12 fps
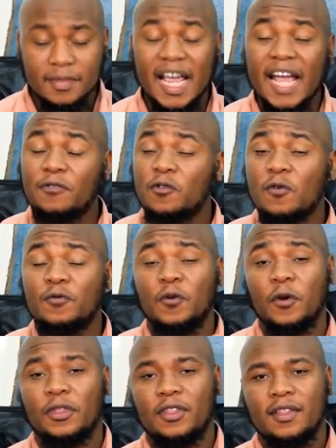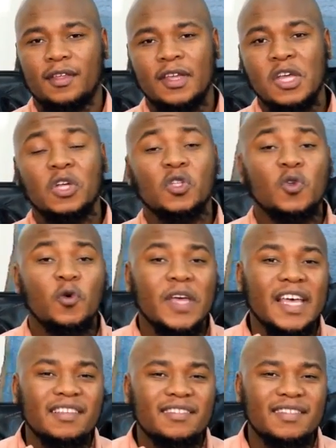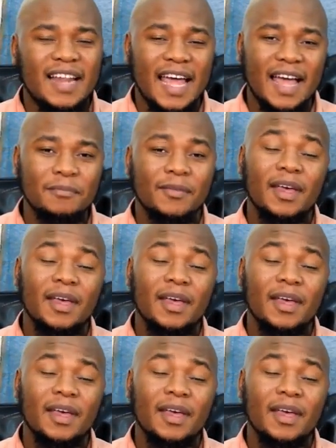And so forth. So Islam,